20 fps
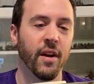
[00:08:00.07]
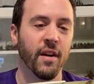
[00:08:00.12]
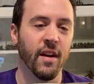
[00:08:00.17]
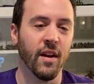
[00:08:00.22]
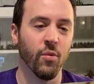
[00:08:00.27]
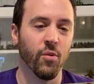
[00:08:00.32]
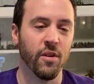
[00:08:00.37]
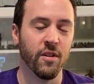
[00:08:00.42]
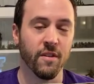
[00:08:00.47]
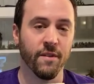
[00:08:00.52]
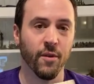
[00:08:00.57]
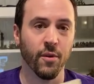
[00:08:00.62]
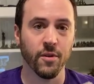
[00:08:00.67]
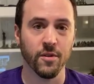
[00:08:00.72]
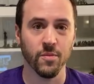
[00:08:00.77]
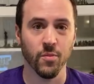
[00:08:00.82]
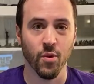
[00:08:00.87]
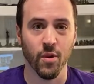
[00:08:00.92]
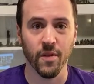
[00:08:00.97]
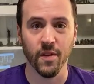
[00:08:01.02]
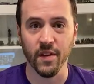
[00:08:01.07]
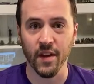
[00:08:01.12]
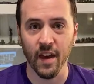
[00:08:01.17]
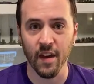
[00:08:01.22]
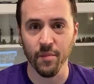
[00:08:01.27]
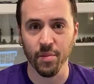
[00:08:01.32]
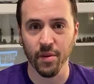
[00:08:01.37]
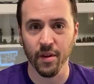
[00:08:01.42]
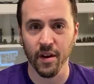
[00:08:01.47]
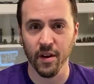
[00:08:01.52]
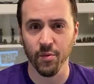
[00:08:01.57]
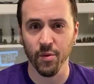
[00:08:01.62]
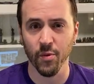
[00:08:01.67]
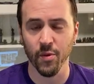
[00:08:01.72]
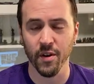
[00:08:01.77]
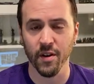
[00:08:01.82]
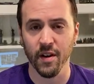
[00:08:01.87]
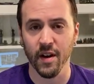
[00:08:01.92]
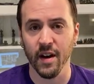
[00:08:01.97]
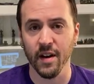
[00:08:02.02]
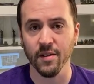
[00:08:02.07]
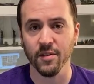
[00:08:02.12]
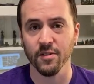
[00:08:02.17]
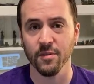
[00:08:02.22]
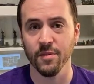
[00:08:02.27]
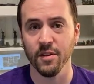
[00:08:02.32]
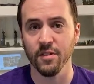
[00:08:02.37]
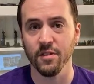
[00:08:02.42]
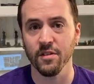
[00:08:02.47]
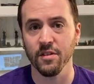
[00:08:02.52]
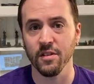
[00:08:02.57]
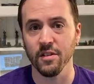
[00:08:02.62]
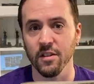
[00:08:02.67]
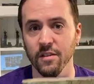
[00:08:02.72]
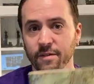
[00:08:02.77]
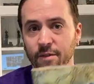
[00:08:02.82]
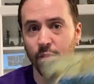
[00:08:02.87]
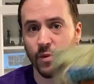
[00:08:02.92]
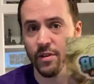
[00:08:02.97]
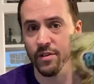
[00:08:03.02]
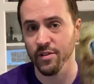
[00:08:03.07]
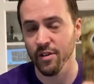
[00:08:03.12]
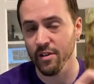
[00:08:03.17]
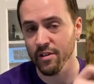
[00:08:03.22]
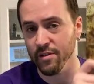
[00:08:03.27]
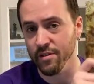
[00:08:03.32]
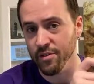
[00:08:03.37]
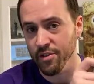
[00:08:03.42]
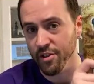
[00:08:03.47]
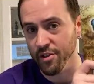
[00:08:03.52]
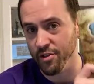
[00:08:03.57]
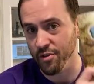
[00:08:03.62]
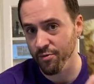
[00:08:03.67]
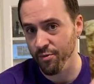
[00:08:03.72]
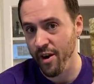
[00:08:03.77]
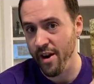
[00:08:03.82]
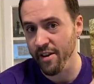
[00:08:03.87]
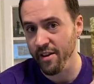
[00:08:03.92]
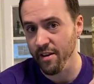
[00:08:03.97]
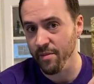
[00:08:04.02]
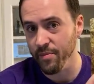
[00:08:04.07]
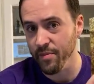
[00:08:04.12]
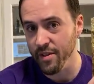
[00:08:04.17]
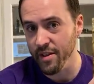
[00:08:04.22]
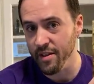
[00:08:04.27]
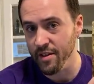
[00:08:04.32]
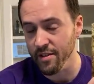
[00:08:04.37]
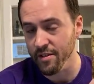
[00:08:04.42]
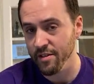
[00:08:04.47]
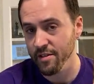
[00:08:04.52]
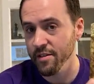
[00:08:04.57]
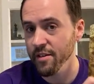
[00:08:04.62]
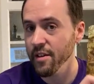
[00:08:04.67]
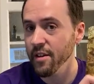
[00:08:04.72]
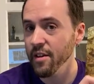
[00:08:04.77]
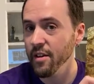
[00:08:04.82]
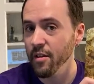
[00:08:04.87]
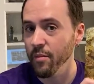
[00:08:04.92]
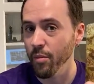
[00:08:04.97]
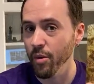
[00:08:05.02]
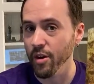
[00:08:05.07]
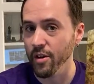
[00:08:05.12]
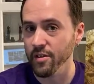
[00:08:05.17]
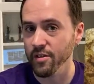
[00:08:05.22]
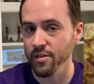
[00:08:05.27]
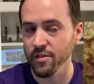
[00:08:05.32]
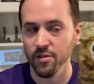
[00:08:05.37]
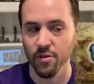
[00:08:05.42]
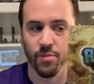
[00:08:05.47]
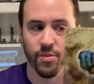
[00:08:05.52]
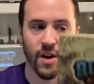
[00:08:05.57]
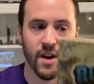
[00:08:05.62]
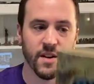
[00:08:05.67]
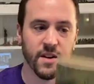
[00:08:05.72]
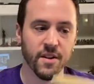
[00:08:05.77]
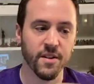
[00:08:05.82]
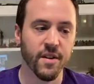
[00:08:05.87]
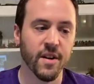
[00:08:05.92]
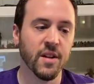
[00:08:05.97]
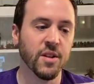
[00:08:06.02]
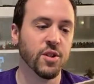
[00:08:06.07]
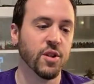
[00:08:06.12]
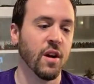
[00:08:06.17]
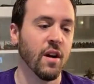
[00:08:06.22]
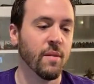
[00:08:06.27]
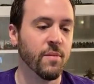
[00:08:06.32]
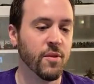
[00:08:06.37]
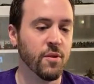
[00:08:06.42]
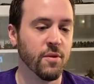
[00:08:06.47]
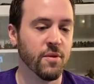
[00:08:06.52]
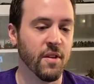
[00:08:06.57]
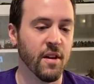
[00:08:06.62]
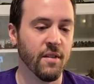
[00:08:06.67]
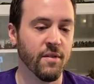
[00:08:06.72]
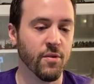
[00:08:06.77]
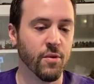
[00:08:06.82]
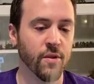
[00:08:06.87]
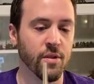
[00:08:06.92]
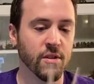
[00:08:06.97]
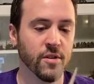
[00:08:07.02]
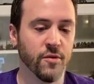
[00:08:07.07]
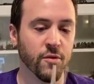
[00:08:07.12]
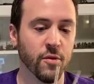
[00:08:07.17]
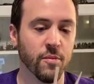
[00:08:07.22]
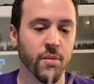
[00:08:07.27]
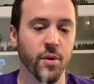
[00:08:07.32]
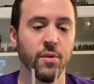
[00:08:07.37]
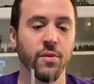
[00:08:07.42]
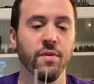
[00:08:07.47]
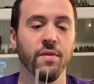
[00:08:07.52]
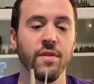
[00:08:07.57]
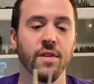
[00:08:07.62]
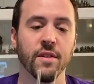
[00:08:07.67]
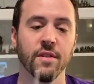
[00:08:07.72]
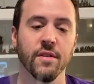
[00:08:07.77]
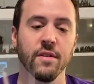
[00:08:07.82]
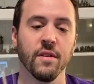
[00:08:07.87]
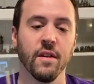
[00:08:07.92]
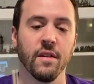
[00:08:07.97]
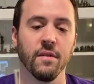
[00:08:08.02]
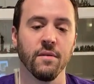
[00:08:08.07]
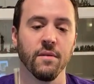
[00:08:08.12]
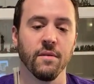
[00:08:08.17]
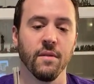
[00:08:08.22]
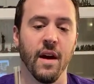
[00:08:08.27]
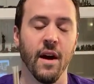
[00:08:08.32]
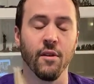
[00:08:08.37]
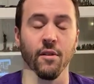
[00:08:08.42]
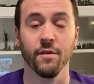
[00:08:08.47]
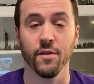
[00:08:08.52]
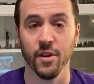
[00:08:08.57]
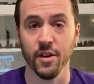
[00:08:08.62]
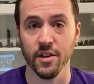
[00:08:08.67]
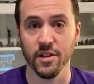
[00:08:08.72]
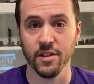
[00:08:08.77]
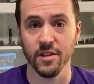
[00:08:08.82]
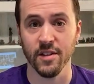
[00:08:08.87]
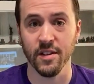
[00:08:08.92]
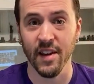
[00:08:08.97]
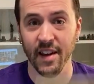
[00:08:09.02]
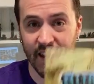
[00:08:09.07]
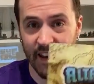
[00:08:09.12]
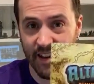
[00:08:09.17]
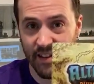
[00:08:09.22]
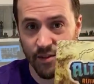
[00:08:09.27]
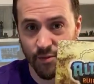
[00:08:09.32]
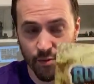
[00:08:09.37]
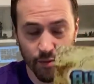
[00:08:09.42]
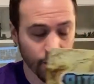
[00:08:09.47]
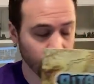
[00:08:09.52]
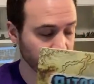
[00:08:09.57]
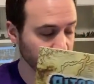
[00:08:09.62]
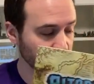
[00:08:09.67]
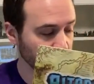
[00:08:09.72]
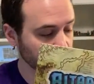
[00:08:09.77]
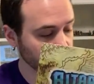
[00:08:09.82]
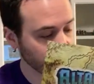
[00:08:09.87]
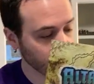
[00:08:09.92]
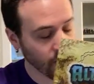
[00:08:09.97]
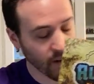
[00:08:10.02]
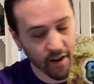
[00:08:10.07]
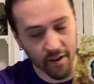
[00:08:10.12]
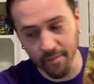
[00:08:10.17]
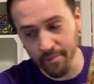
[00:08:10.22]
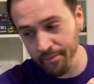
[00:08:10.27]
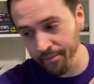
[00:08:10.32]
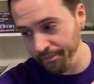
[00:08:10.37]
and I wanted to focus more on the gameplay, we wanted to hire somebody to focus on just writing up these books. And so Brian did a great job doing that for us for both the Out of Luxon and the Ruins of Arkenspire.